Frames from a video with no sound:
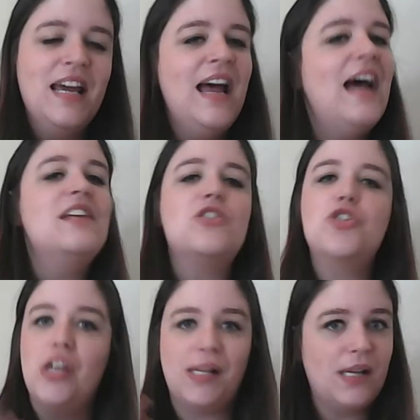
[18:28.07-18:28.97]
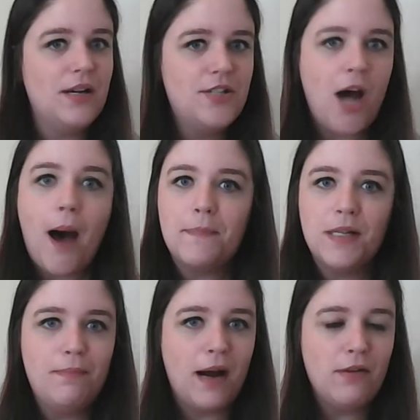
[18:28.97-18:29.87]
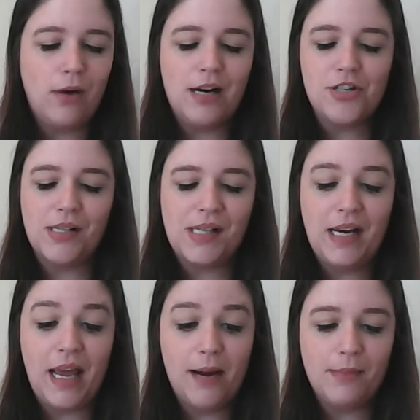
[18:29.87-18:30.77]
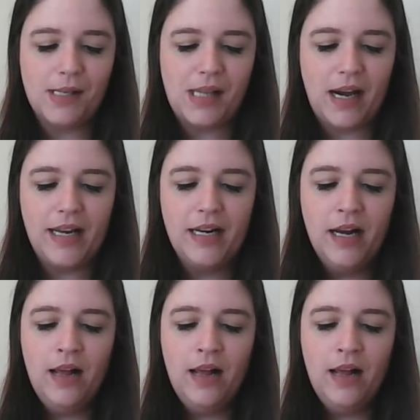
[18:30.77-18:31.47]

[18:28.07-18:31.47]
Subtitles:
and is just adopted by Rogers and Hammerstein.